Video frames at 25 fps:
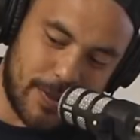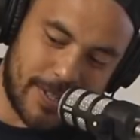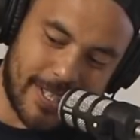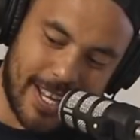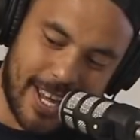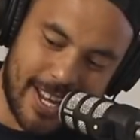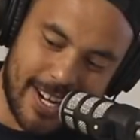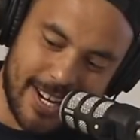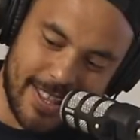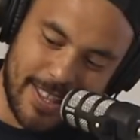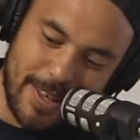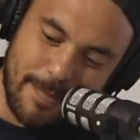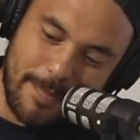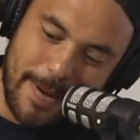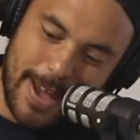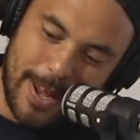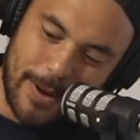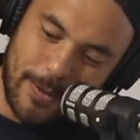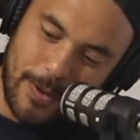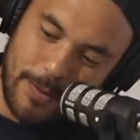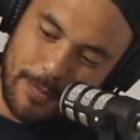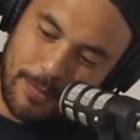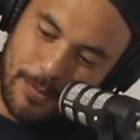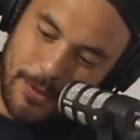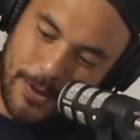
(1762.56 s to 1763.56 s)
who started the
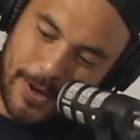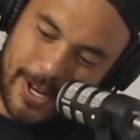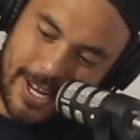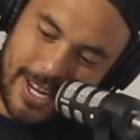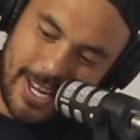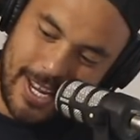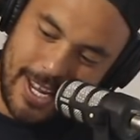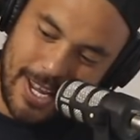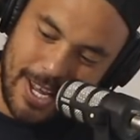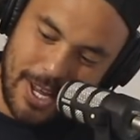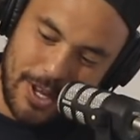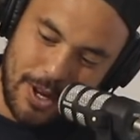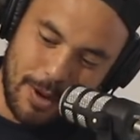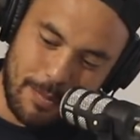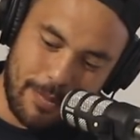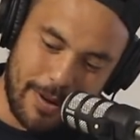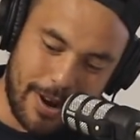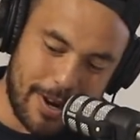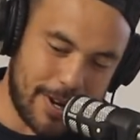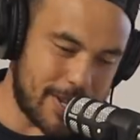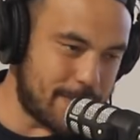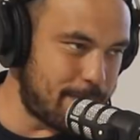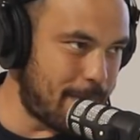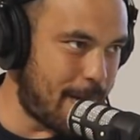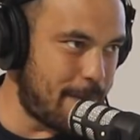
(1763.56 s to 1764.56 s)
Battle of Brookie your
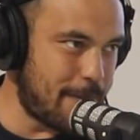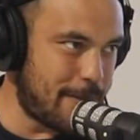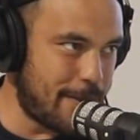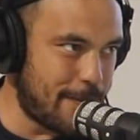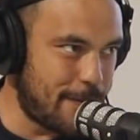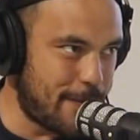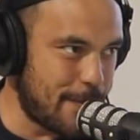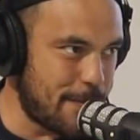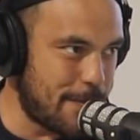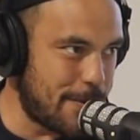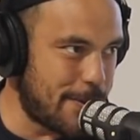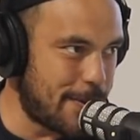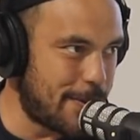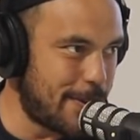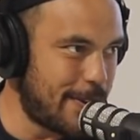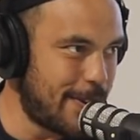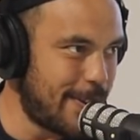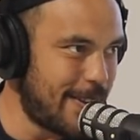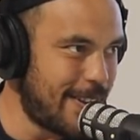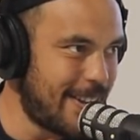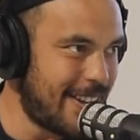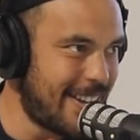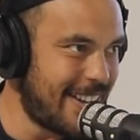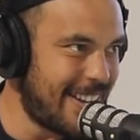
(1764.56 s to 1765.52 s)
proudest moment in football?